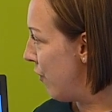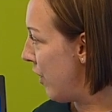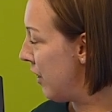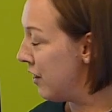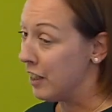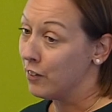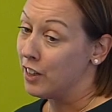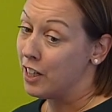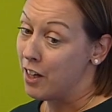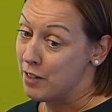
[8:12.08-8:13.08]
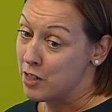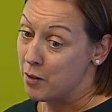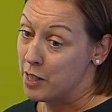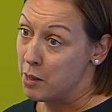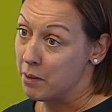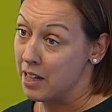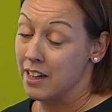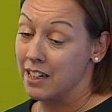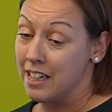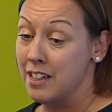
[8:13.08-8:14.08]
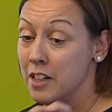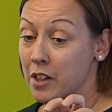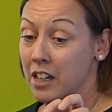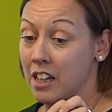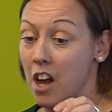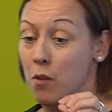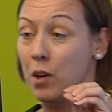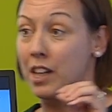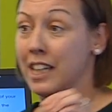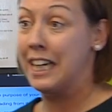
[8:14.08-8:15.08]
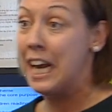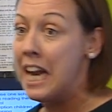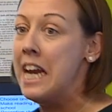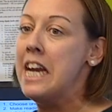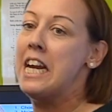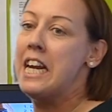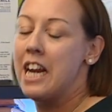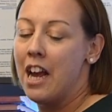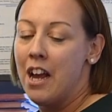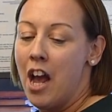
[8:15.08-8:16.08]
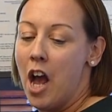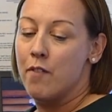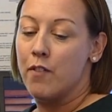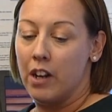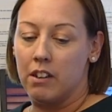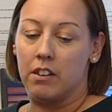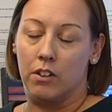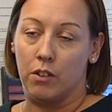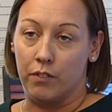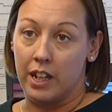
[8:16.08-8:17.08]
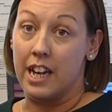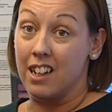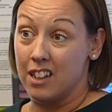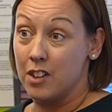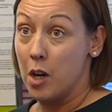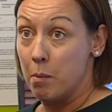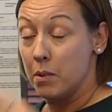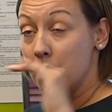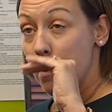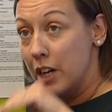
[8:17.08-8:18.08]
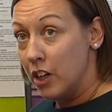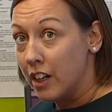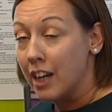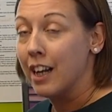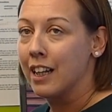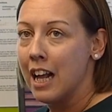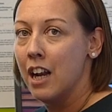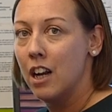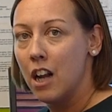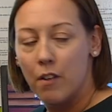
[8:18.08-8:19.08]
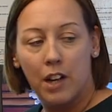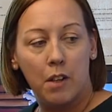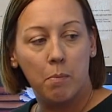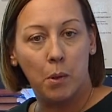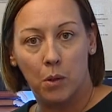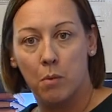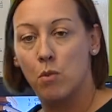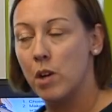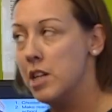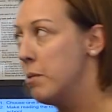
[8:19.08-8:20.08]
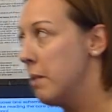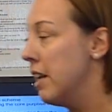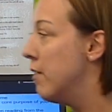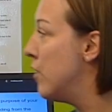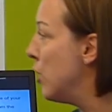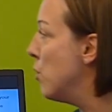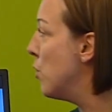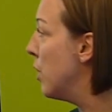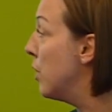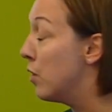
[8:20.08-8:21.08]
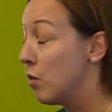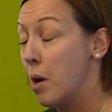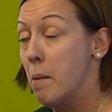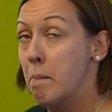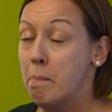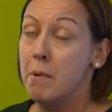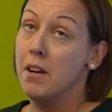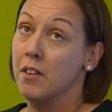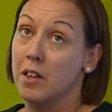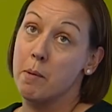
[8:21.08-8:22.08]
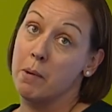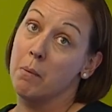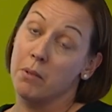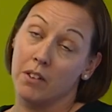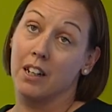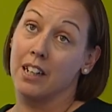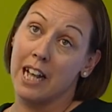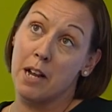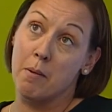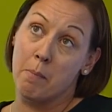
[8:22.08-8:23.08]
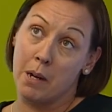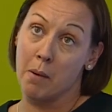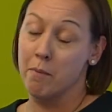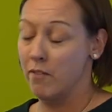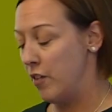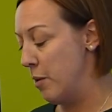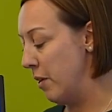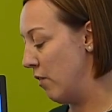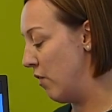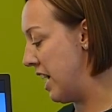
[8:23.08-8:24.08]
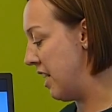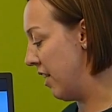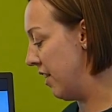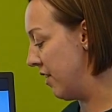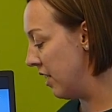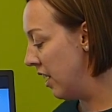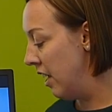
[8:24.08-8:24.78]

Focusing on the lowest 20%, this is one of the key focuses of the English Hub, is that we're looking at that lowest bottom 20% of children to try and boost them up so that they become fluent readers.